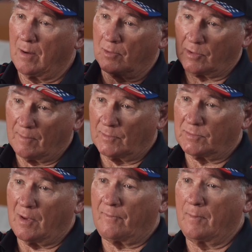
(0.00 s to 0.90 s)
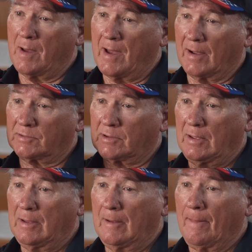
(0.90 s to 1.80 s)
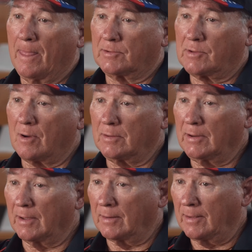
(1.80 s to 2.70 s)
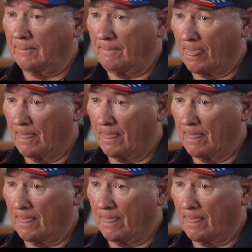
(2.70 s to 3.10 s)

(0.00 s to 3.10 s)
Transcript: our shovels off our backs and start digging in.